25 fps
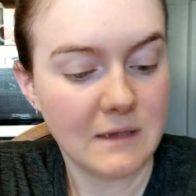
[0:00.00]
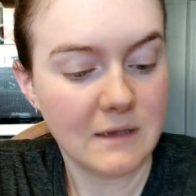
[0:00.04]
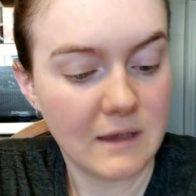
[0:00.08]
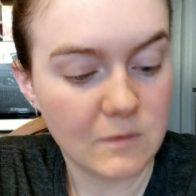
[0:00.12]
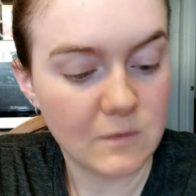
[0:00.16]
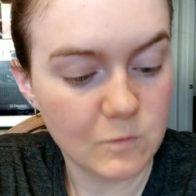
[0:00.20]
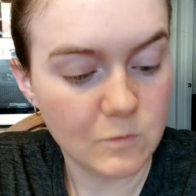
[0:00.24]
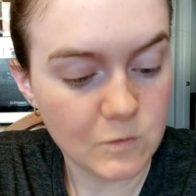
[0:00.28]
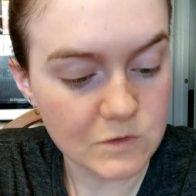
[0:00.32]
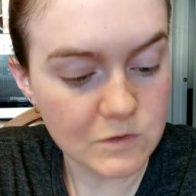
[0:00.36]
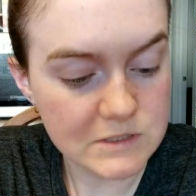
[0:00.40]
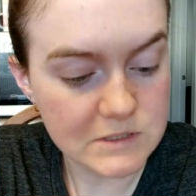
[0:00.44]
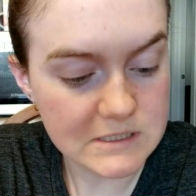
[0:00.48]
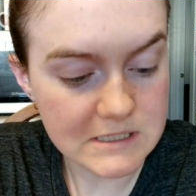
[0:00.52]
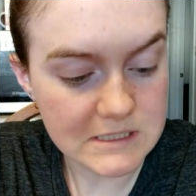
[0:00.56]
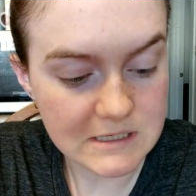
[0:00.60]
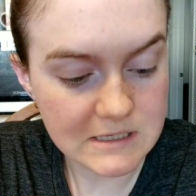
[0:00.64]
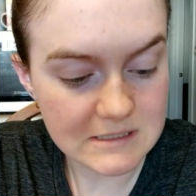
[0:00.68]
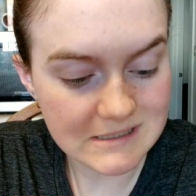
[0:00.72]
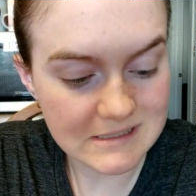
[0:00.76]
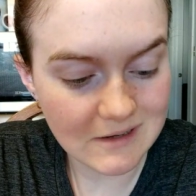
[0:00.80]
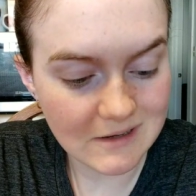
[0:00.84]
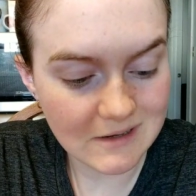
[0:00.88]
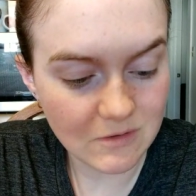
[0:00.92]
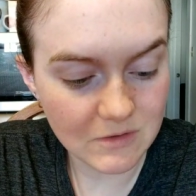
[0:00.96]
and we'll see,
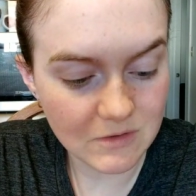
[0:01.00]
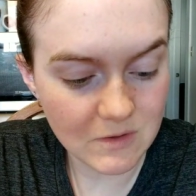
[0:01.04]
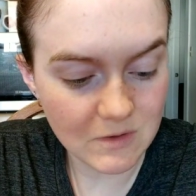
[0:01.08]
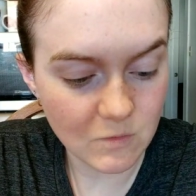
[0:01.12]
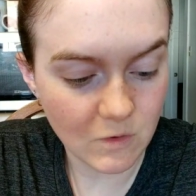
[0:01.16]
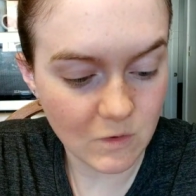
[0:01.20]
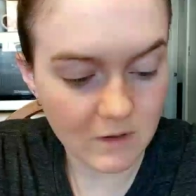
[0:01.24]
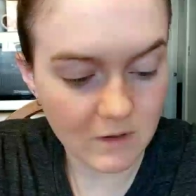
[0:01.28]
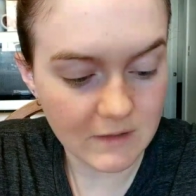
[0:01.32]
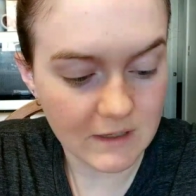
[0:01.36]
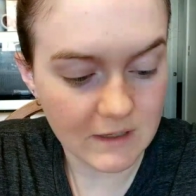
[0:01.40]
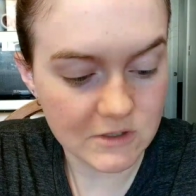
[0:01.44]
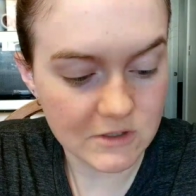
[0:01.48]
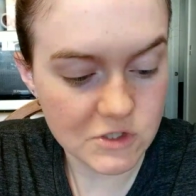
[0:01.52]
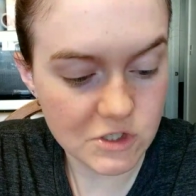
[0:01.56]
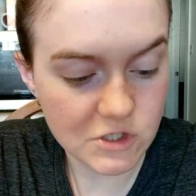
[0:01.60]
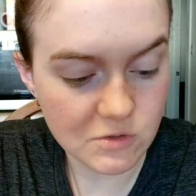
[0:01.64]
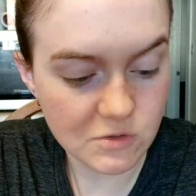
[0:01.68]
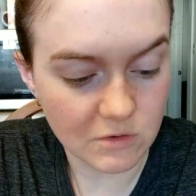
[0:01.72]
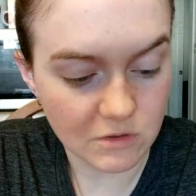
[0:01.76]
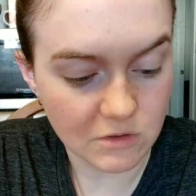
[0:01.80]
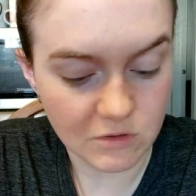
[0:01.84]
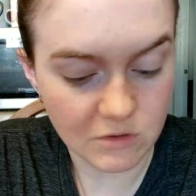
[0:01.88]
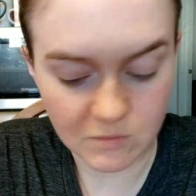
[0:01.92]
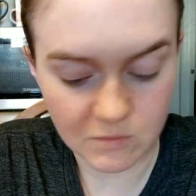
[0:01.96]
because I only want like
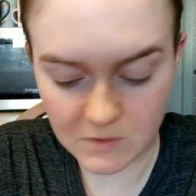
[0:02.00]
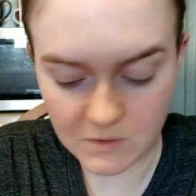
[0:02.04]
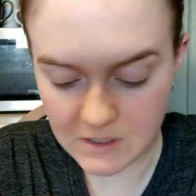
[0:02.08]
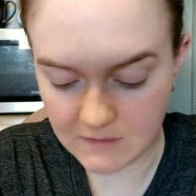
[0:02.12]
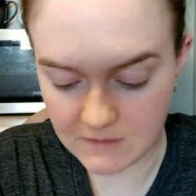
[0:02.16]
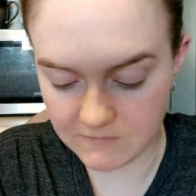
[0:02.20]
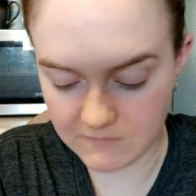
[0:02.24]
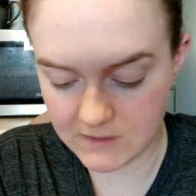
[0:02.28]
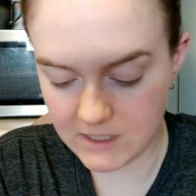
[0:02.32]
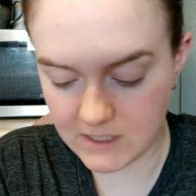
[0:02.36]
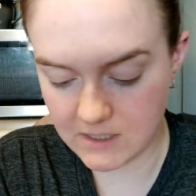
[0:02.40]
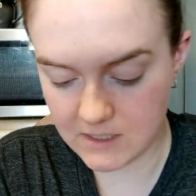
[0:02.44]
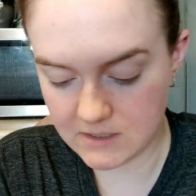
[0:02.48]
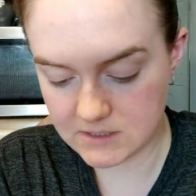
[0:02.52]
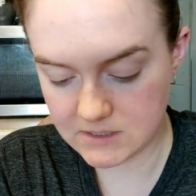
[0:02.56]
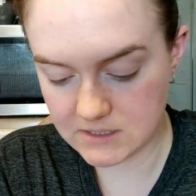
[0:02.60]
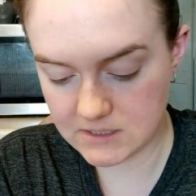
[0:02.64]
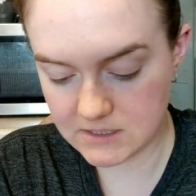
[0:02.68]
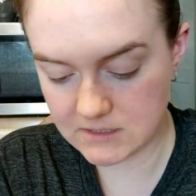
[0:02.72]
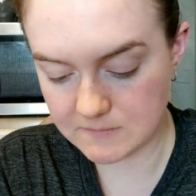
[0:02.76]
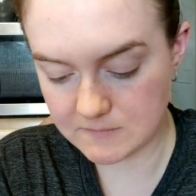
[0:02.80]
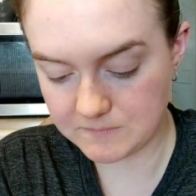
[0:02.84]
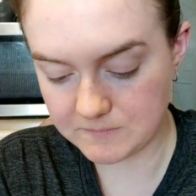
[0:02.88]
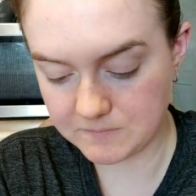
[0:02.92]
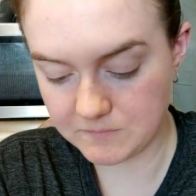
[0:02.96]
2 or 3 of
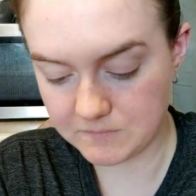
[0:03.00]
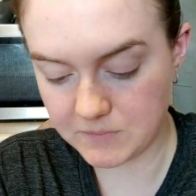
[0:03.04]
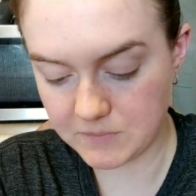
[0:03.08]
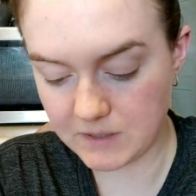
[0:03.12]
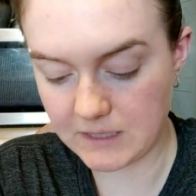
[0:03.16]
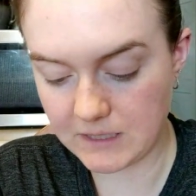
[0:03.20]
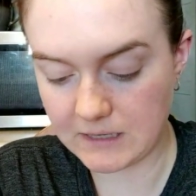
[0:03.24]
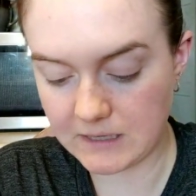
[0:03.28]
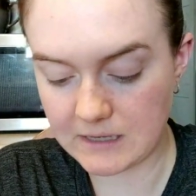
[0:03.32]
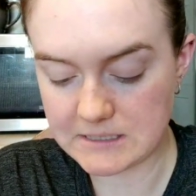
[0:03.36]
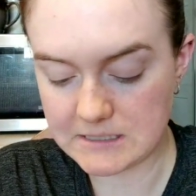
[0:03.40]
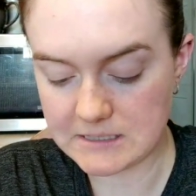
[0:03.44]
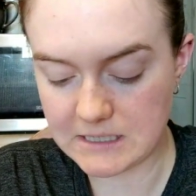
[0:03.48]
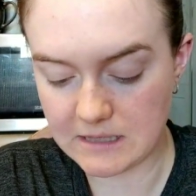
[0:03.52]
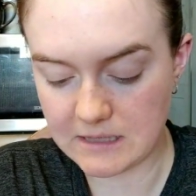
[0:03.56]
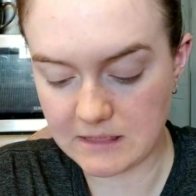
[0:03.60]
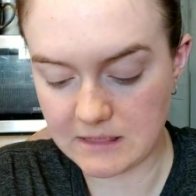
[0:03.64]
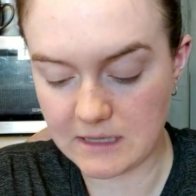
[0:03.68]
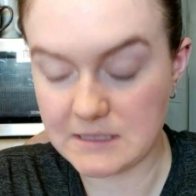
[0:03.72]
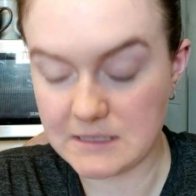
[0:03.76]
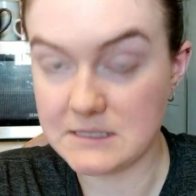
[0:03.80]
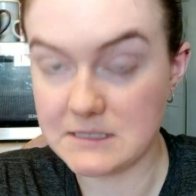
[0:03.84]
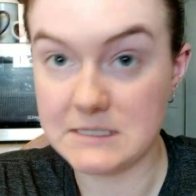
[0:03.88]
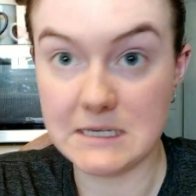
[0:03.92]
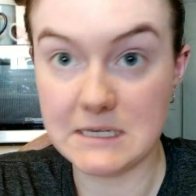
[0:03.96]
these. But like I said,
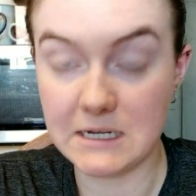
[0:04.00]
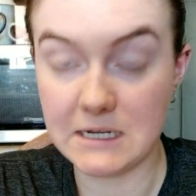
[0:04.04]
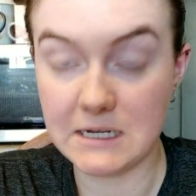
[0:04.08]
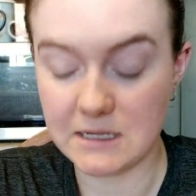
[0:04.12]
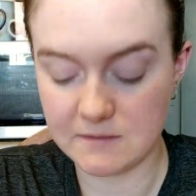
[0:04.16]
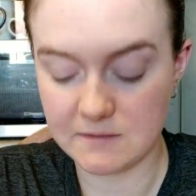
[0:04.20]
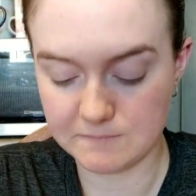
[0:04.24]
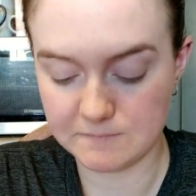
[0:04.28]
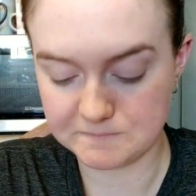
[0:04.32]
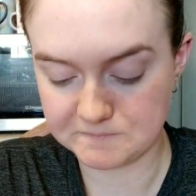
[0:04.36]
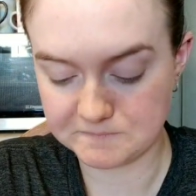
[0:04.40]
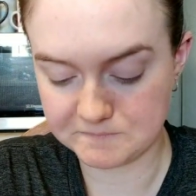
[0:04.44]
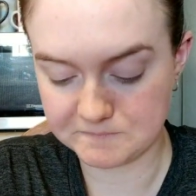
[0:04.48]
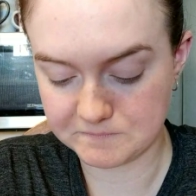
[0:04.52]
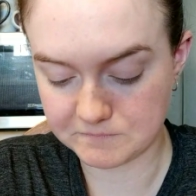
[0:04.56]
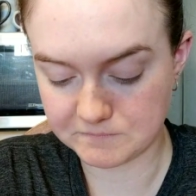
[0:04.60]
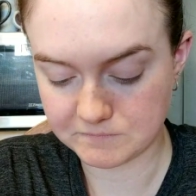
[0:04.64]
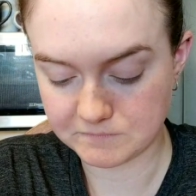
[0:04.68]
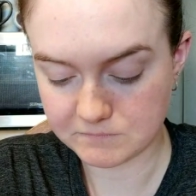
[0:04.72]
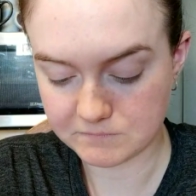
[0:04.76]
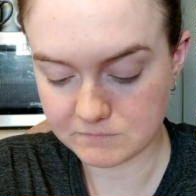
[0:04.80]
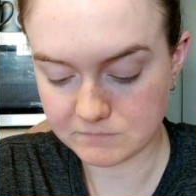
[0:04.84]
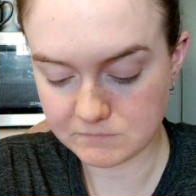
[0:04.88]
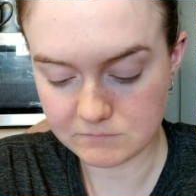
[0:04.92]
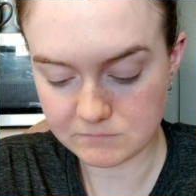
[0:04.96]
they didn't
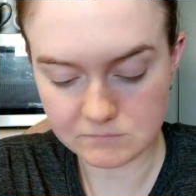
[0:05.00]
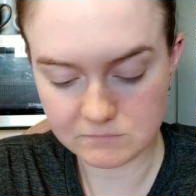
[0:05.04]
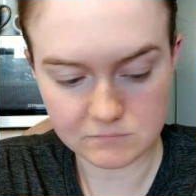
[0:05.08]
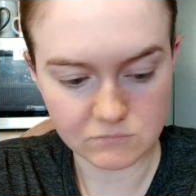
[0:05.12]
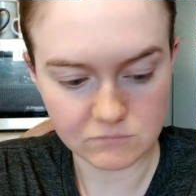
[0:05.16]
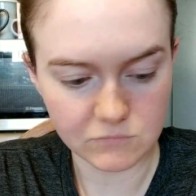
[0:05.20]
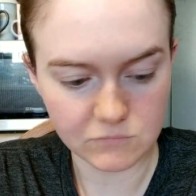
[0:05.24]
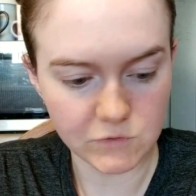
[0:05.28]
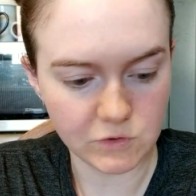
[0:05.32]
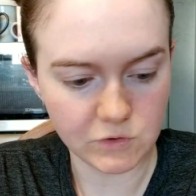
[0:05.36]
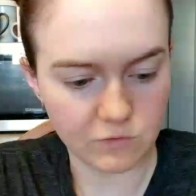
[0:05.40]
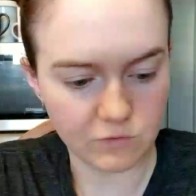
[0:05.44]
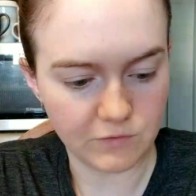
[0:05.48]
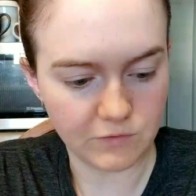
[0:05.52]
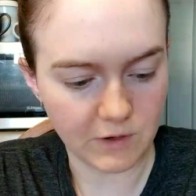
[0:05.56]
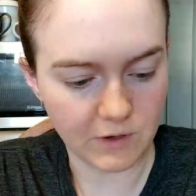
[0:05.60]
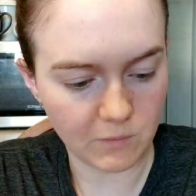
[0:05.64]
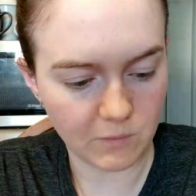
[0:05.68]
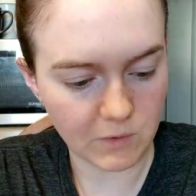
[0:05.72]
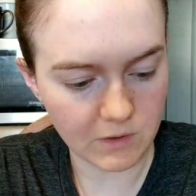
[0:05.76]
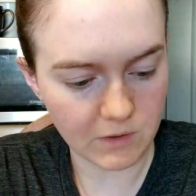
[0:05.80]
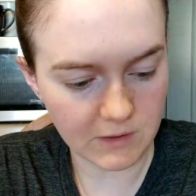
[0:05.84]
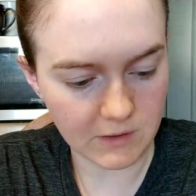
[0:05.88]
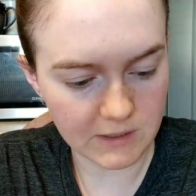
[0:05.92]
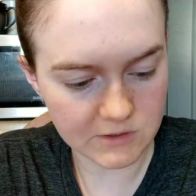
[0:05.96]
do
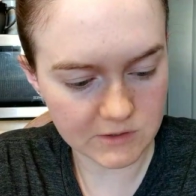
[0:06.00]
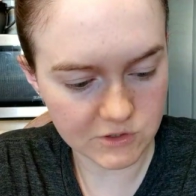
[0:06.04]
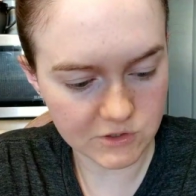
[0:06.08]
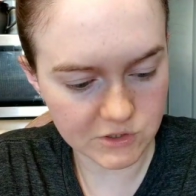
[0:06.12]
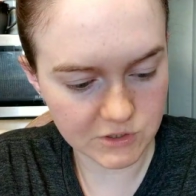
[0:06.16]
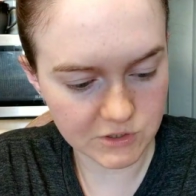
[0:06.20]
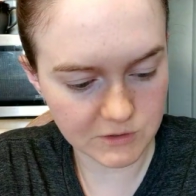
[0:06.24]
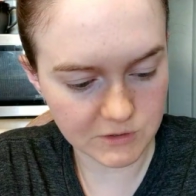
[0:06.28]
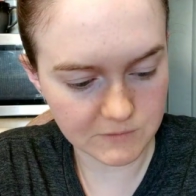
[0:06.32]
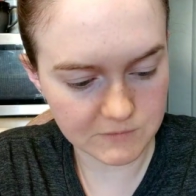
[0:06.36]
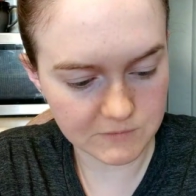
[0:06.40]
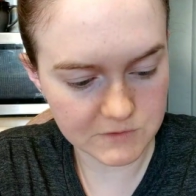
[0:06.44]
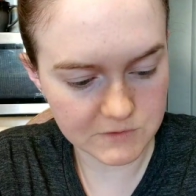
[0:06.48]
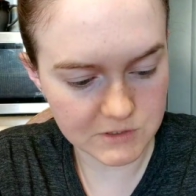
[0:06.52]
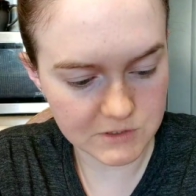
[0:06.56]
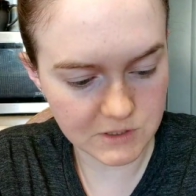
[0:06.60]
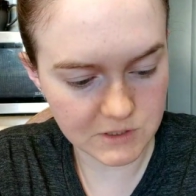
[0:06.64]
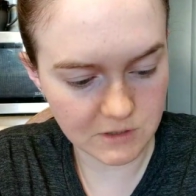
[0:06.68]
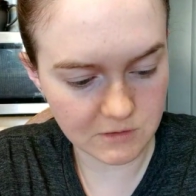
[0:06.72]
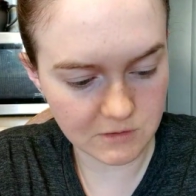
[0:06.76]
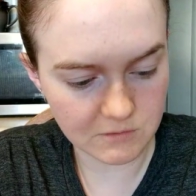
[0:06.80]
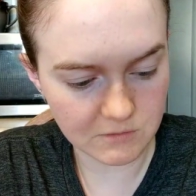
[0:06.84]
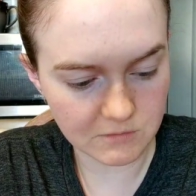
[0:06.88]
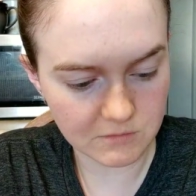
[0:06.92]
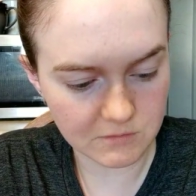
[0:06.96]
very well last year,
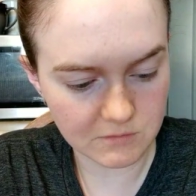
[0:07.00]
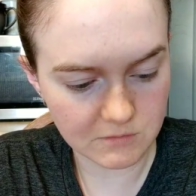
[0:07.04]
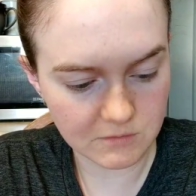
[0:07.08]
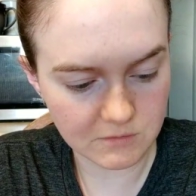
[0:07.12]
so